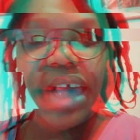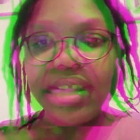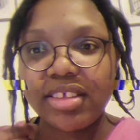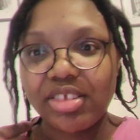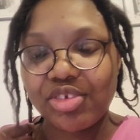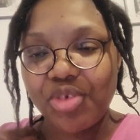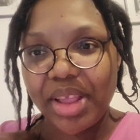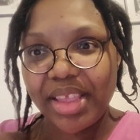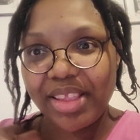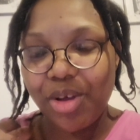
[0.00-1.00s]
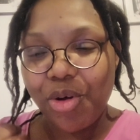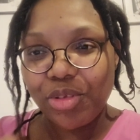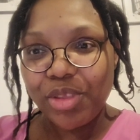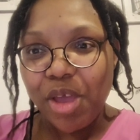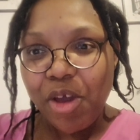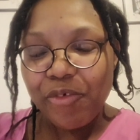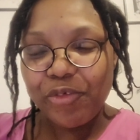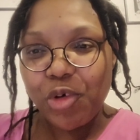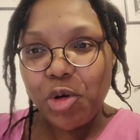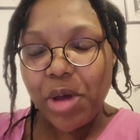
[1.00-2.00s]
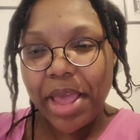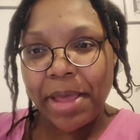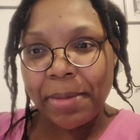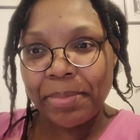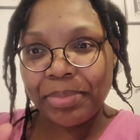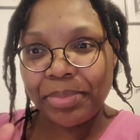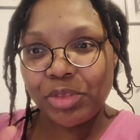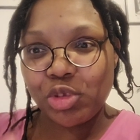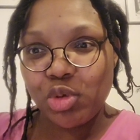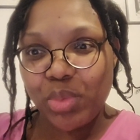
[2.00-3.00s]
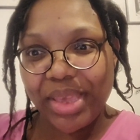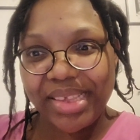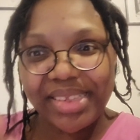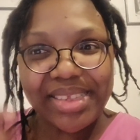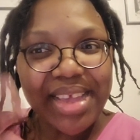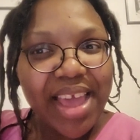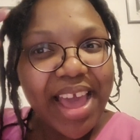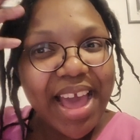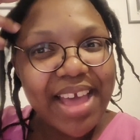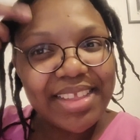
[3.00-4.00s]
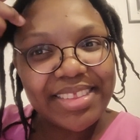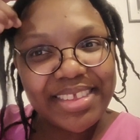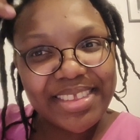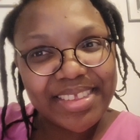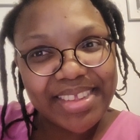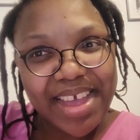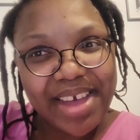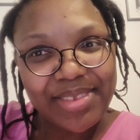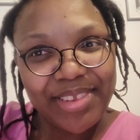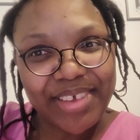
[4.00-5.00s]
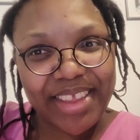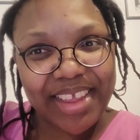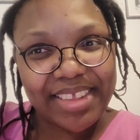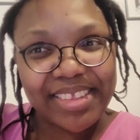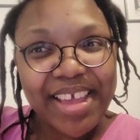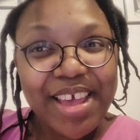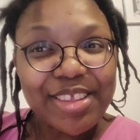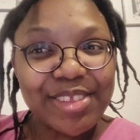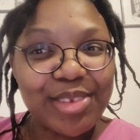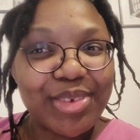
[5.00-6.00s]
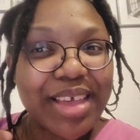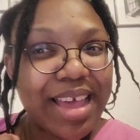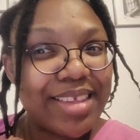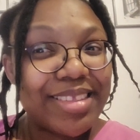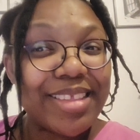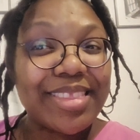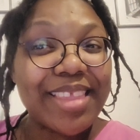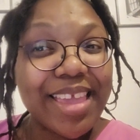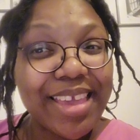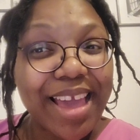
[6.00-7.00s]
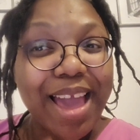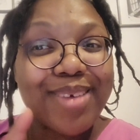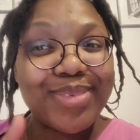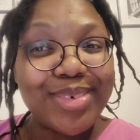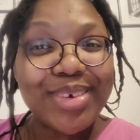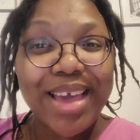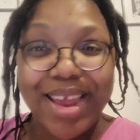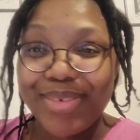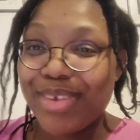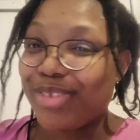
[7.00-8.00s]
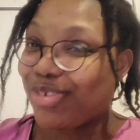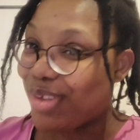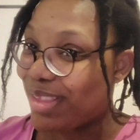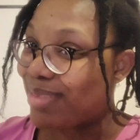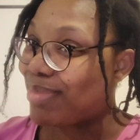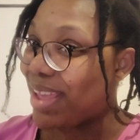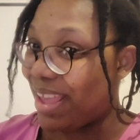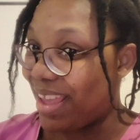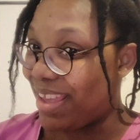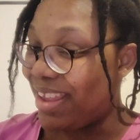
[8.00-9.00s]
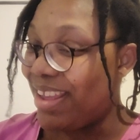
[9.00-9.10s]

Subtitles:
had this threading on for 2 weeks, and this is how long it is. So guys, I think I will carry on threading my hair,